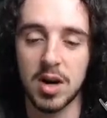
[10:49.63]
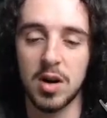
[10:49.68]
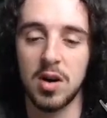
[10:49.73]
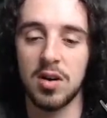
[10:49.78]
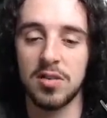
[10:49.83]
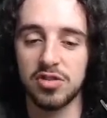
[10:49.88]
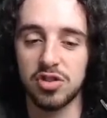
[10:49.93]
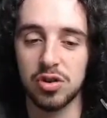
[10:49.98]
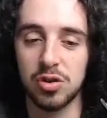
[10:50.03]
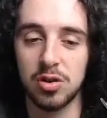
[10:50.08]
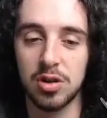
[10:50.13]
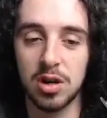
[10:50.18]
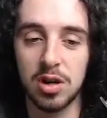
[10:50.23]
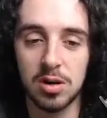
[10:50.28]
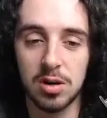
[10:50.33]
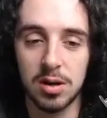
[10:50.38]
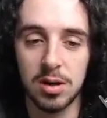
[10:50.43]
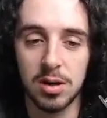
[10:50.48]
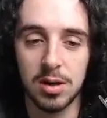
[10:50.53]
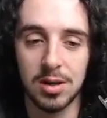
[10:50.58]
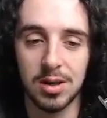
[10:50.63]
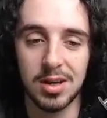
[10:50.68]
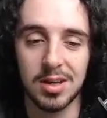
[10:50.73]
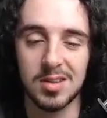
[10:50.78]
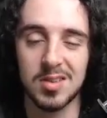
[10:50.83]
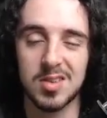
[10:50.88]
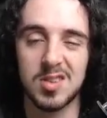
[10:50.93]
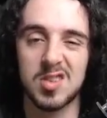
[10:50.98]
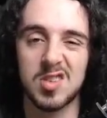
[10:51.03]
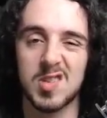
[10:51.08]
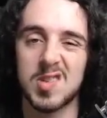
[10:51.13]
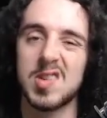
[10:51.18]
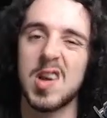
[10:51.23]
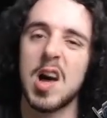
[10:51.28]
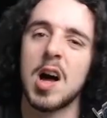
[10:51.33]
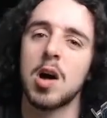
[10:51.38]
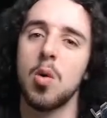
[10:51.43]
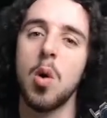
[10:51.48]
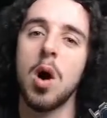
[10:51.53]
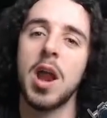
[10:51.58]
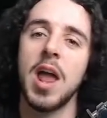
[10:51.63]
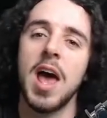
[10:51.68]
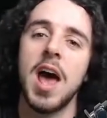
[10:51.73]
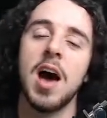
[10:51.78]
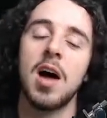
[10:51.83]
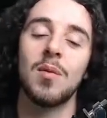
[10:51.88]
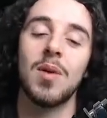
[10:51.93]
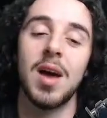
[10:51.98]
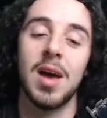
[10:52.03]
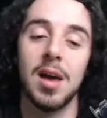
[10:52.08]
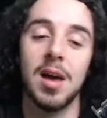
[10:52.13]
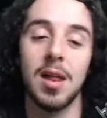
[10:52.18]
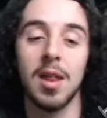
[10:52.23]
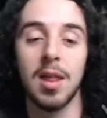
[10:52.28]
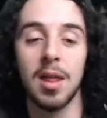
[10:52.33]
off, Juno. You can suck one out, mate.